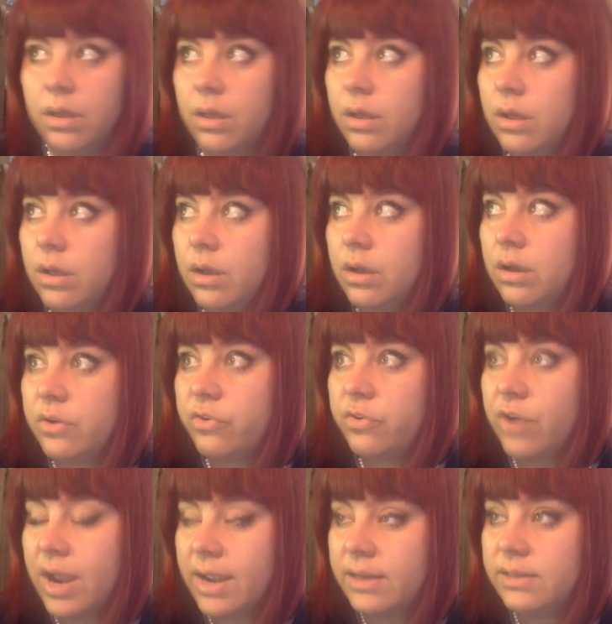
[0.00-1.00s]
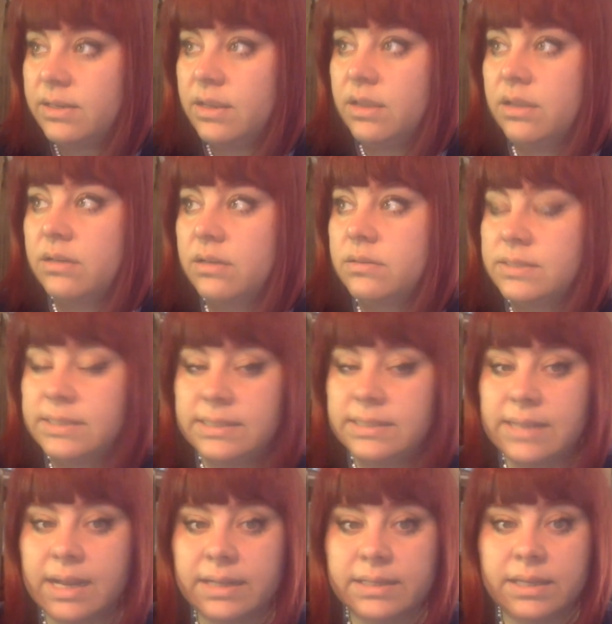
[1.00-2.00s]
uh, writing,
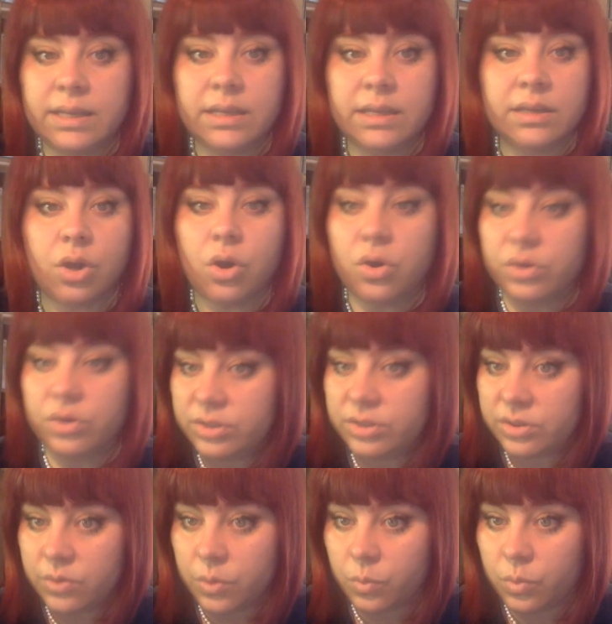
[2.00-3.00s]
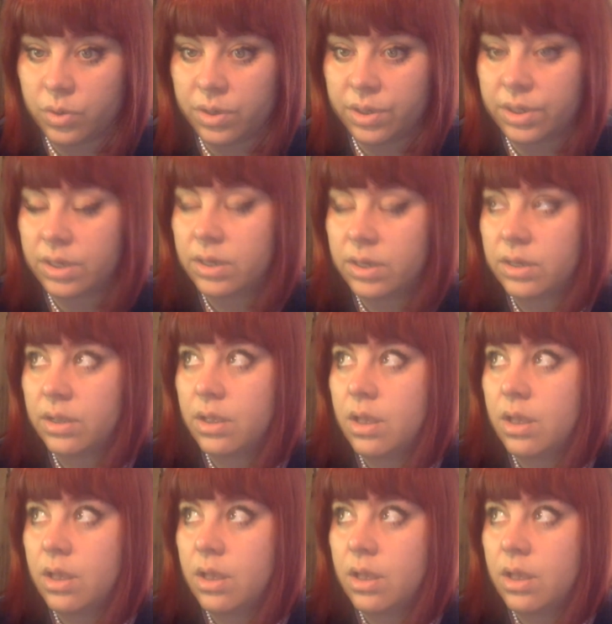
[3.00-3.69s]
studying, oratory work,